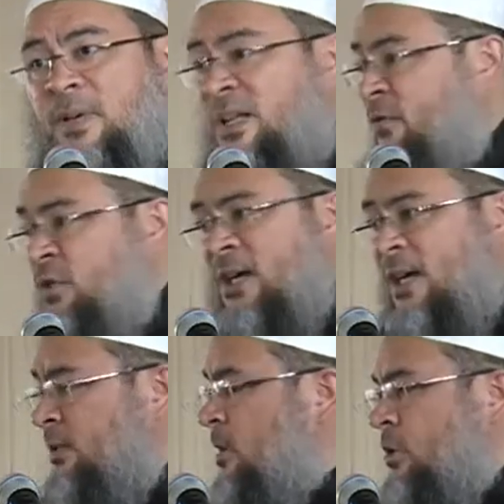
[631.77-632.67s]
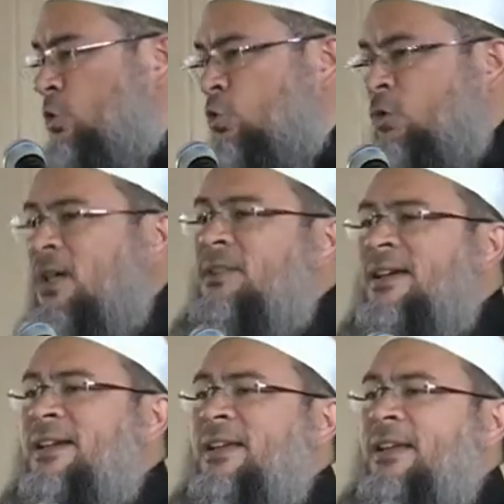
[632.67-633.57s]
But if you're not, do not
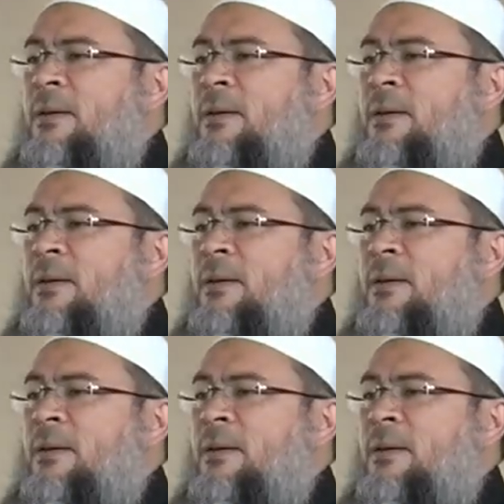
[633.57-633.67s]
agree.